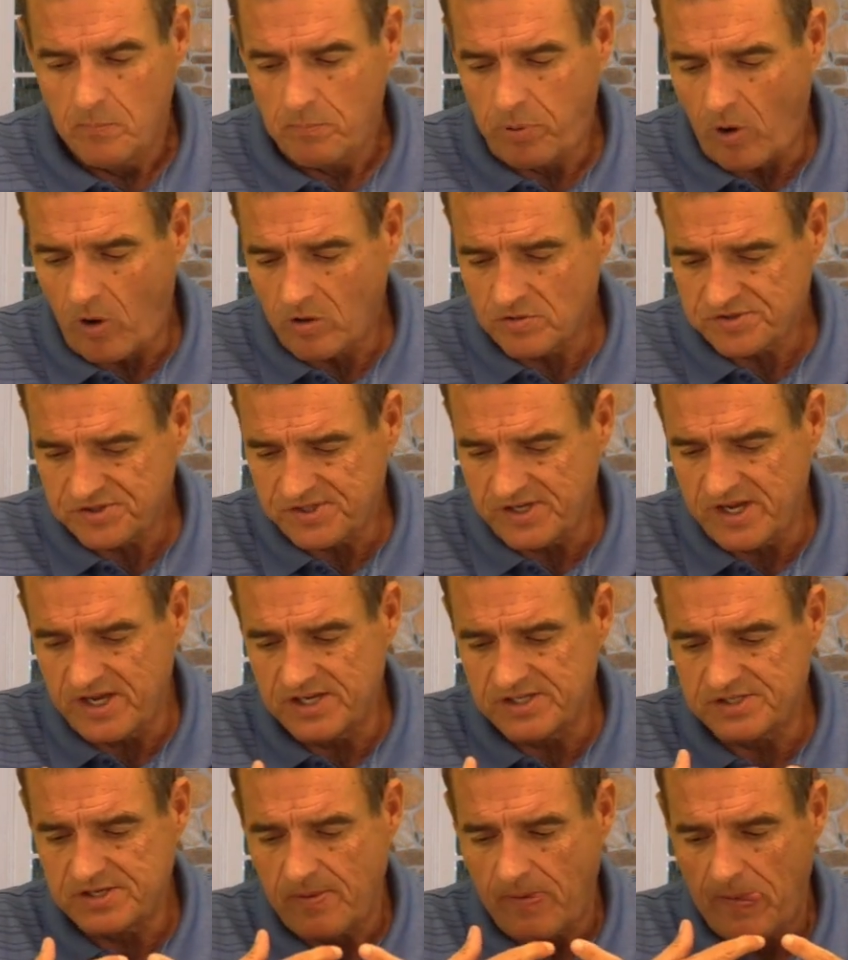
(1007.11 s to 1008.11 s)
Paul
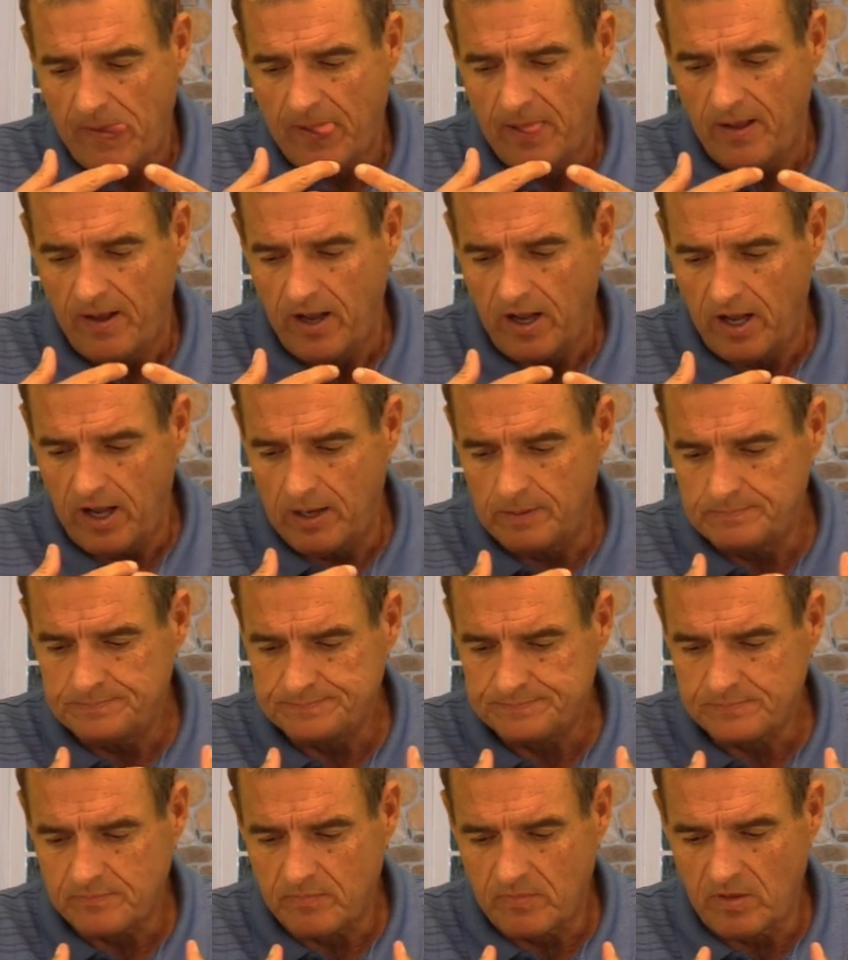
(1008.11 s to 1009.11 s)
says, um,